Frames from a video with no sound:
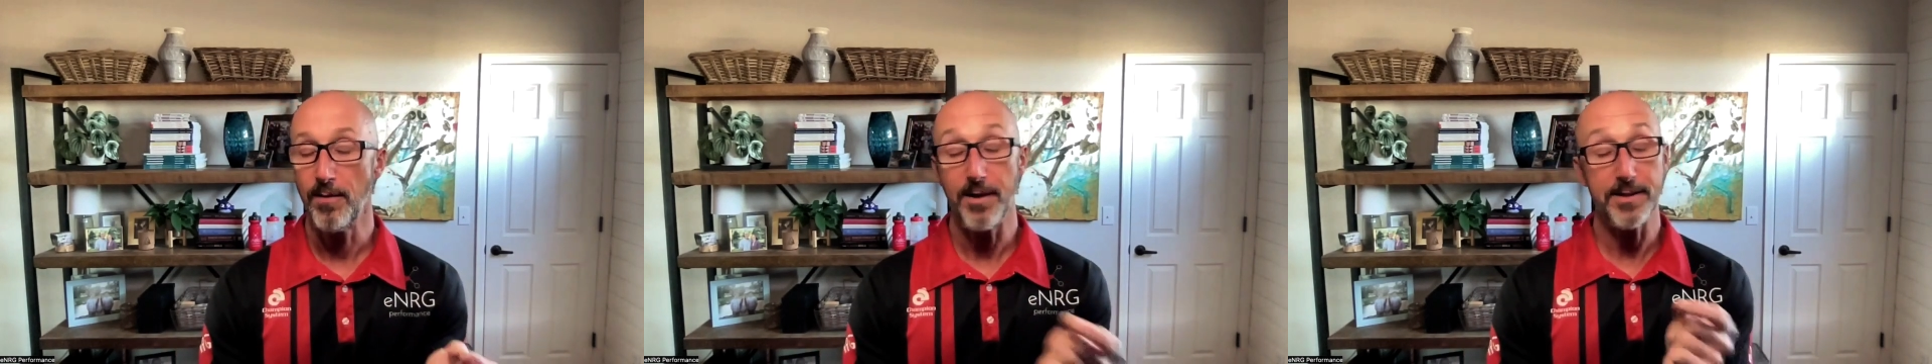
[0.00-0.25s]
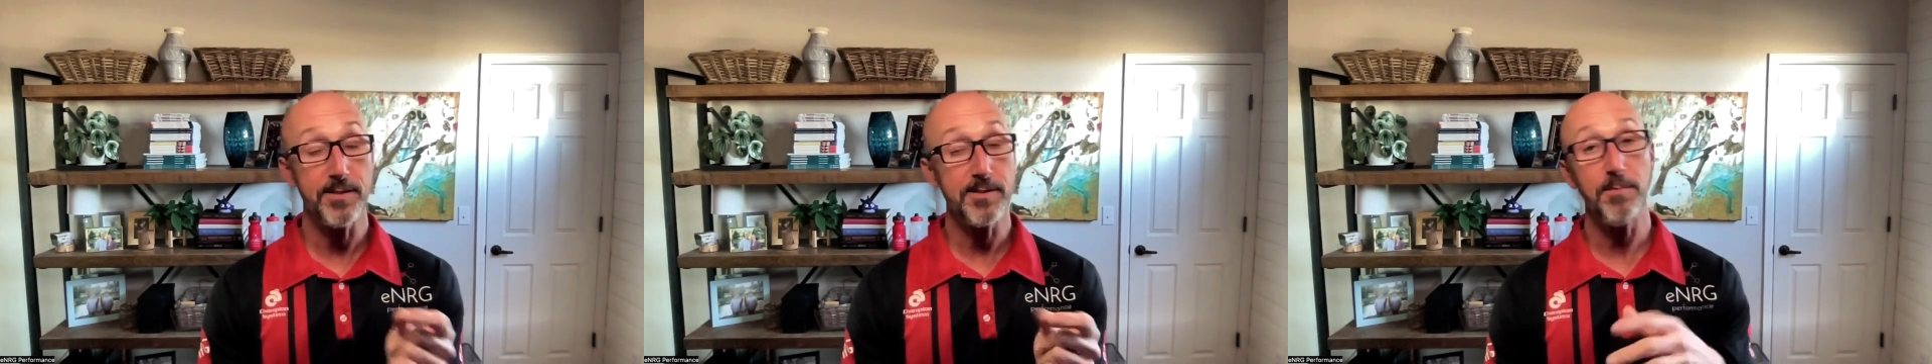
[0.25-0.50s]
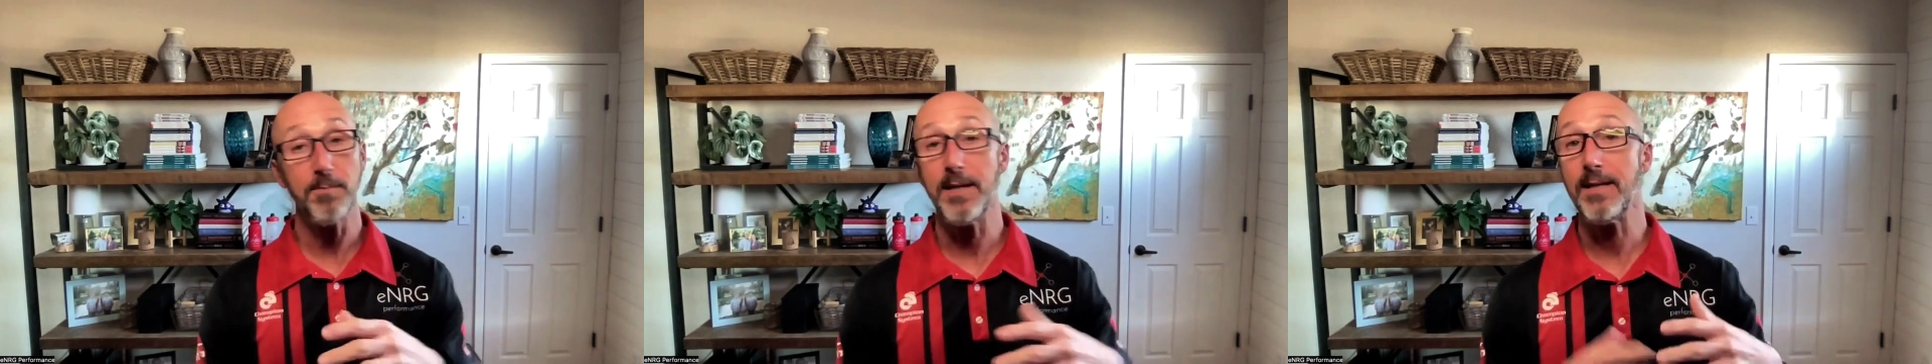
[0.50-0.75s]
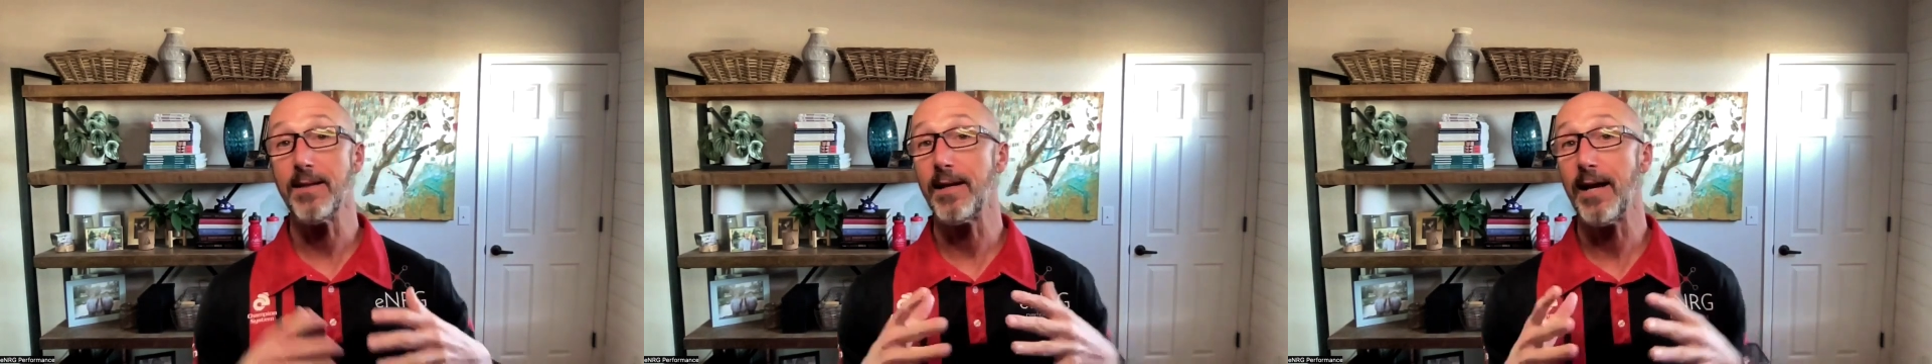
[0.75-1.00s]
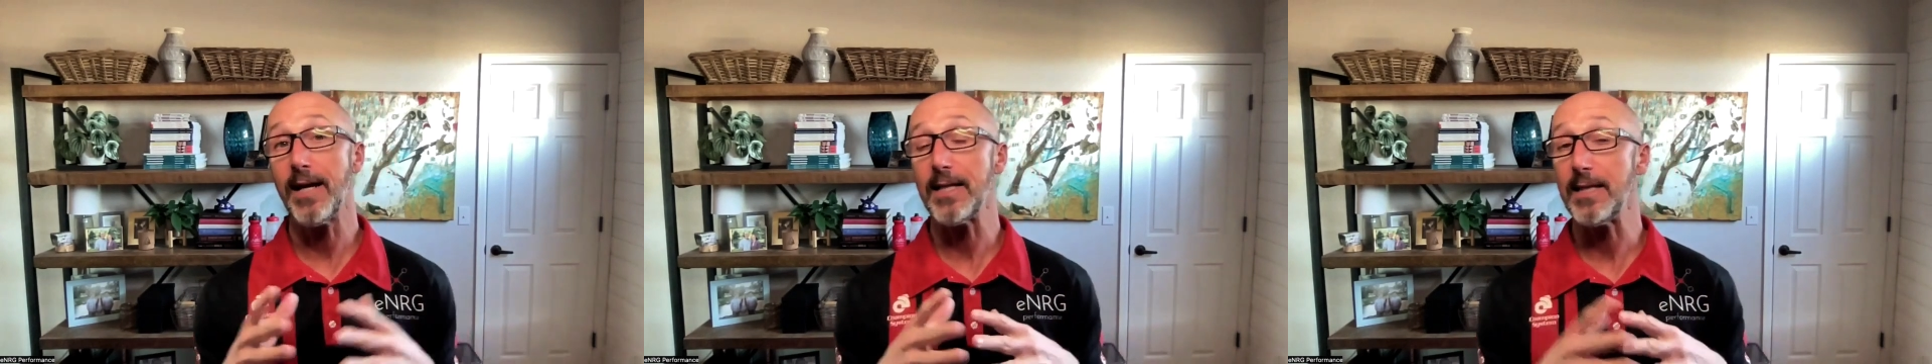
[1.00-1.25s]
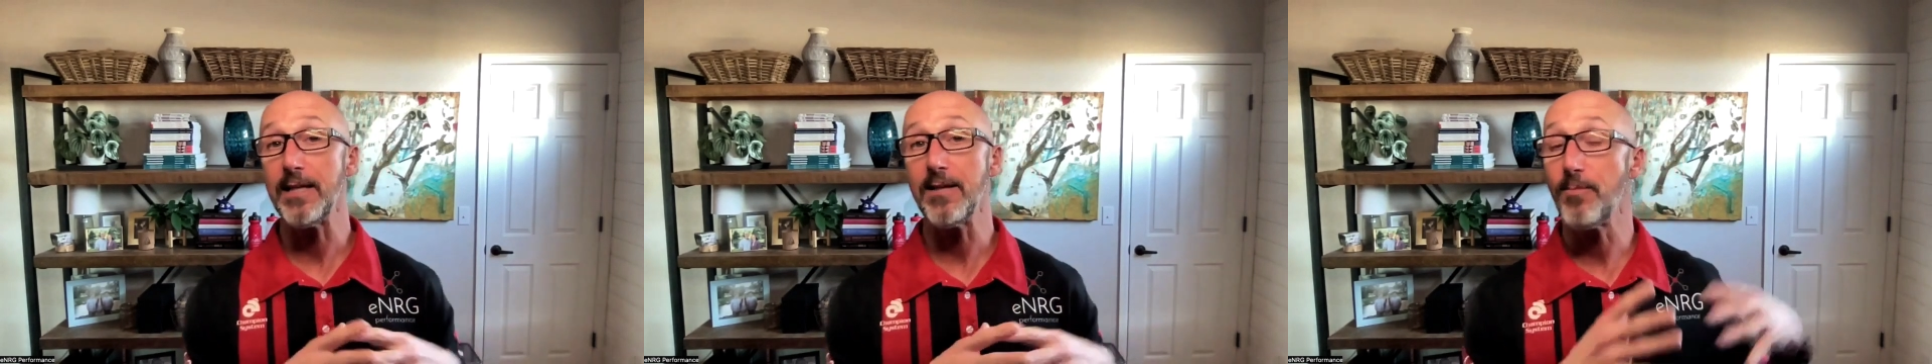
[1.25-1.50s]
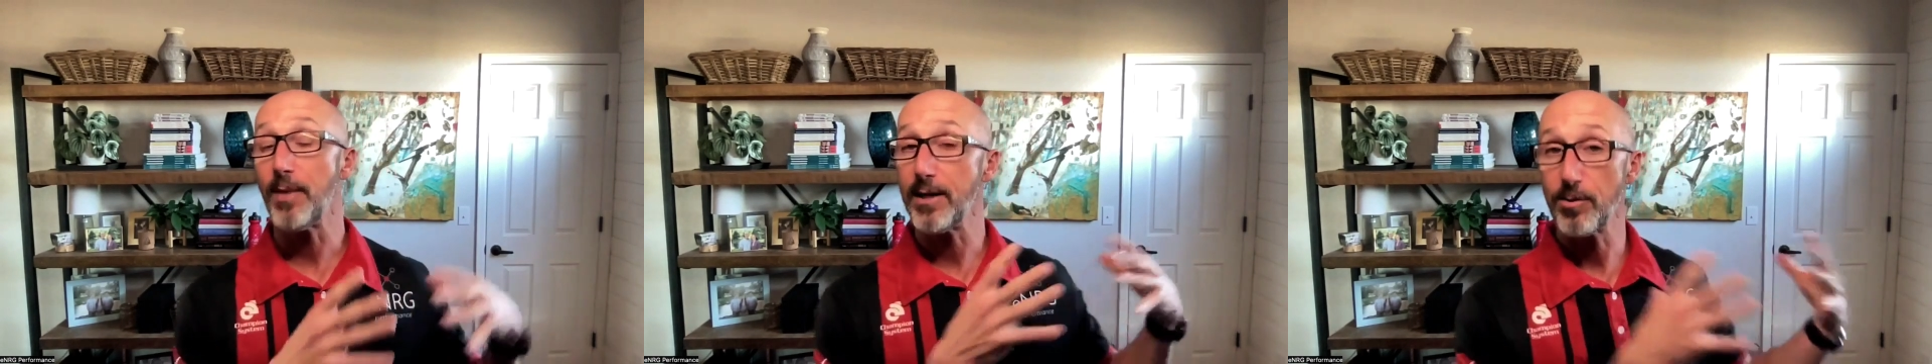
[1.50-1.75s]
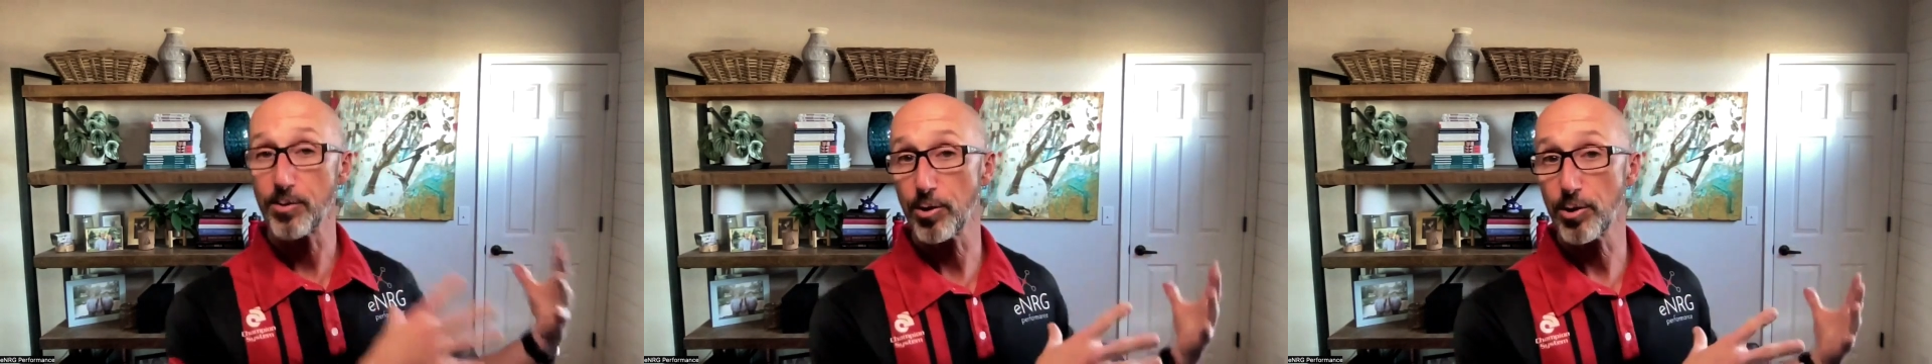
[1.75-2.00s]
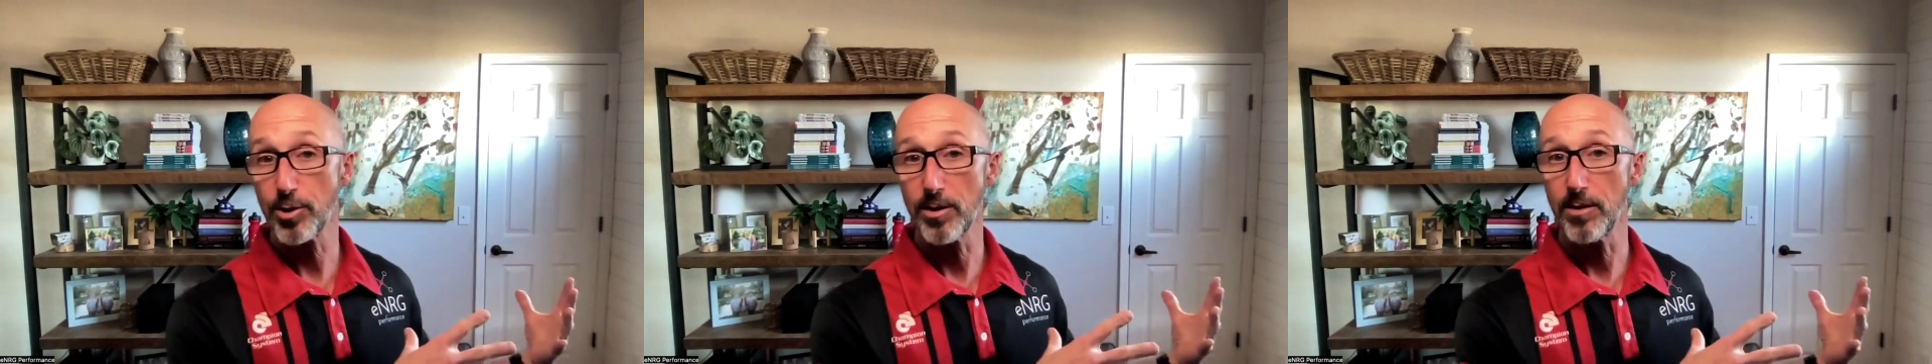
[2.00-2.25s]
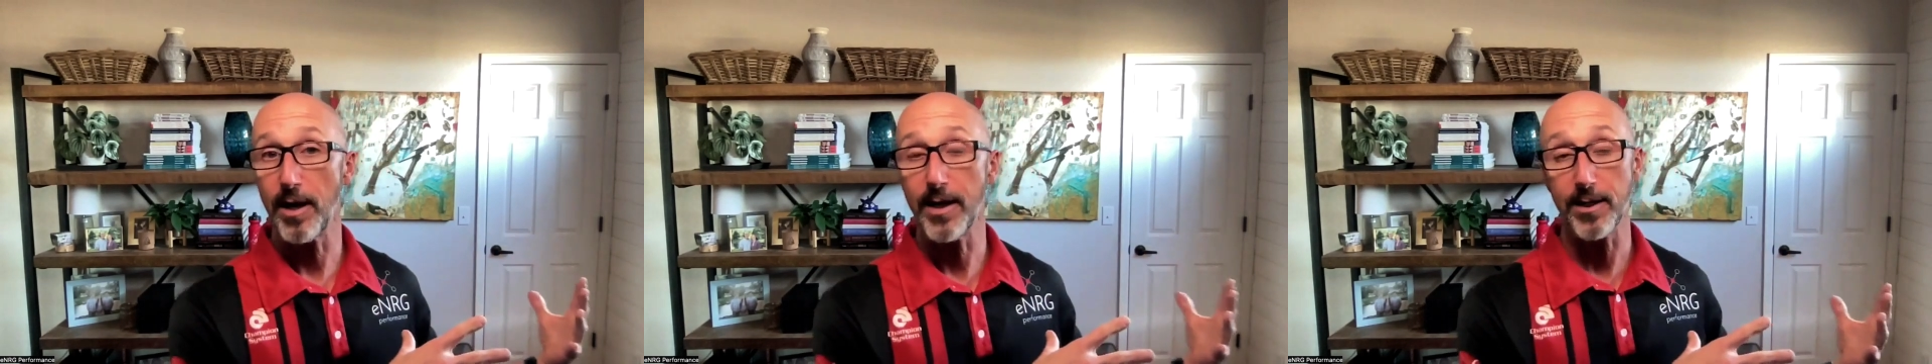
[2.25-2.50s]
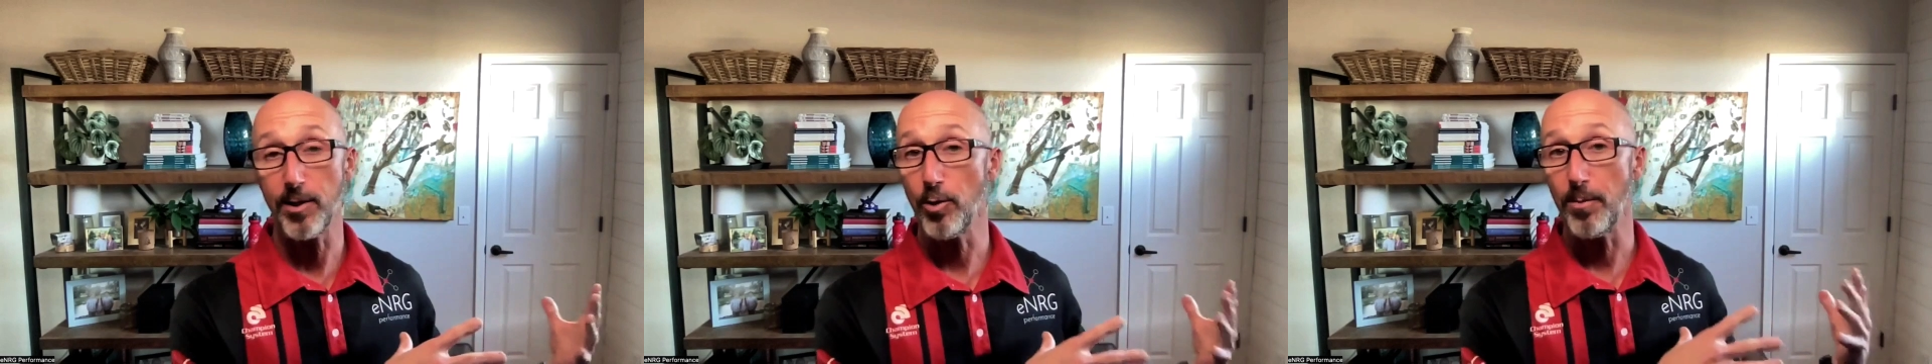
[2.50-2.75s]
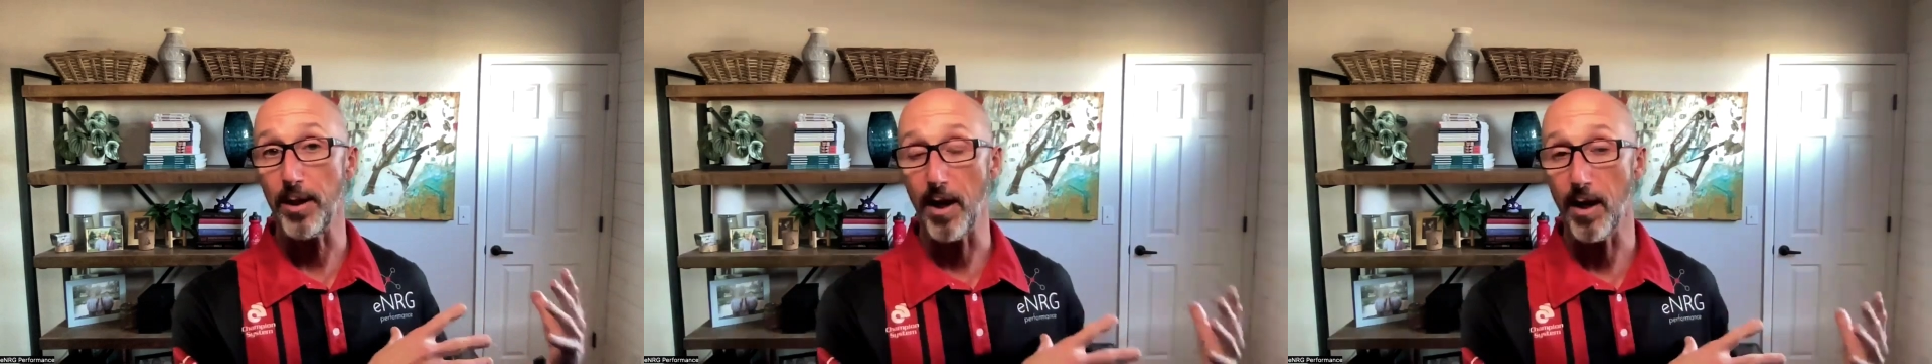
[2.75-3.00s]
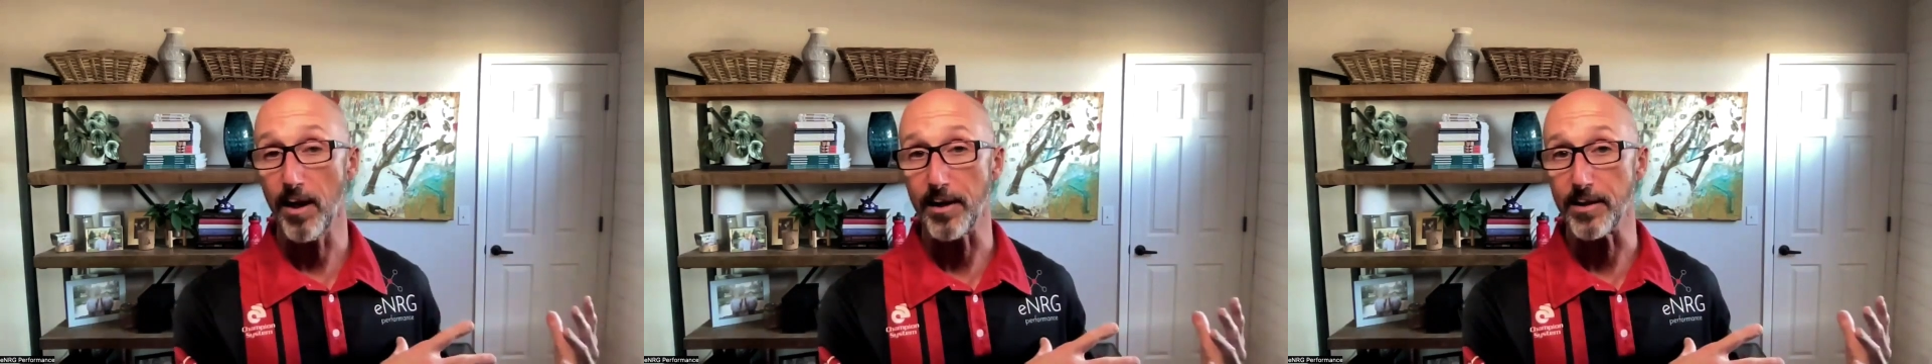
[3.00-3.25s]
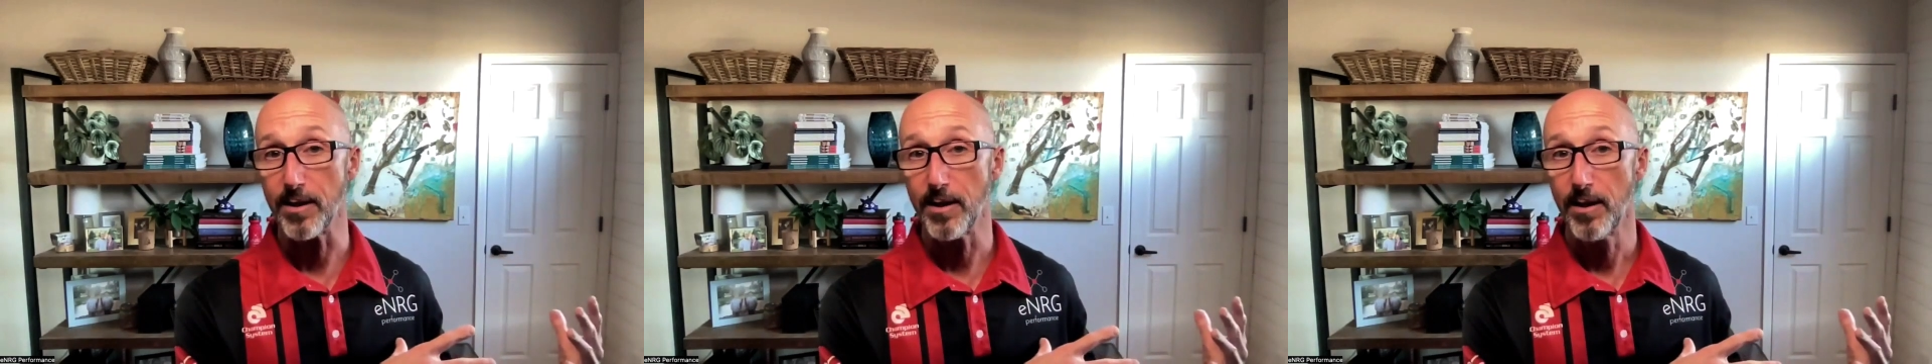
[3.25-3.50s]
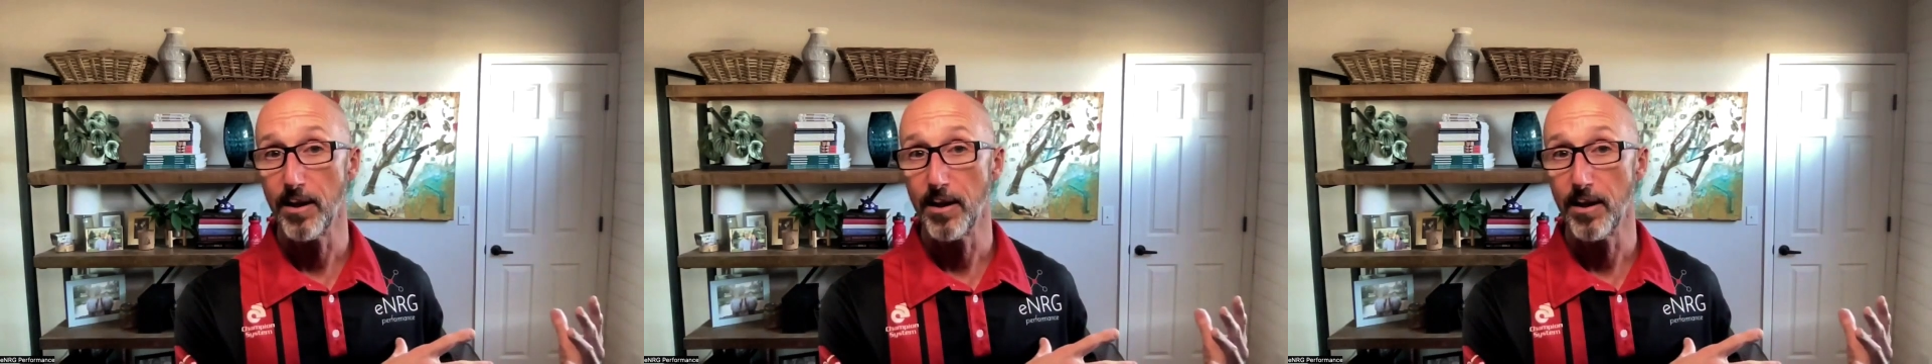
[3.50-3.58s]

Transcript: That doesn't mean that I leave my nutrition IQ behind,